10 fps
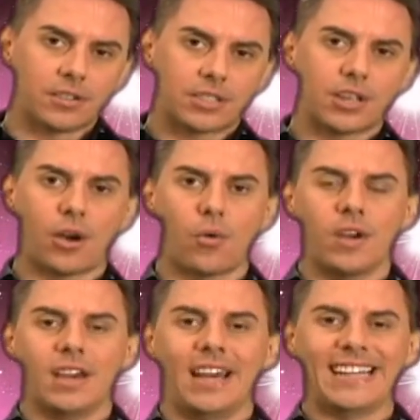So
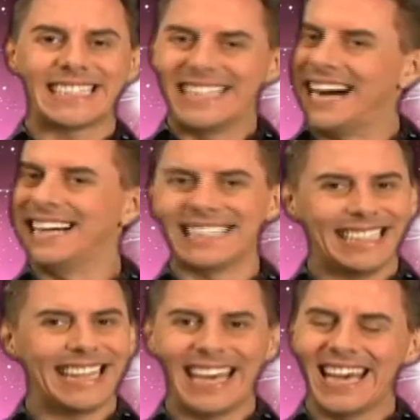it's not
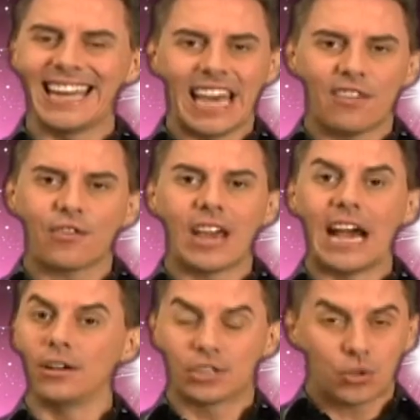going to hit every
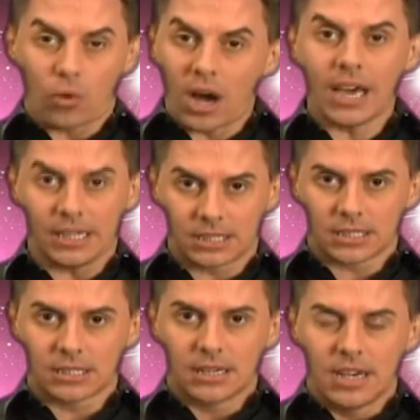house twice.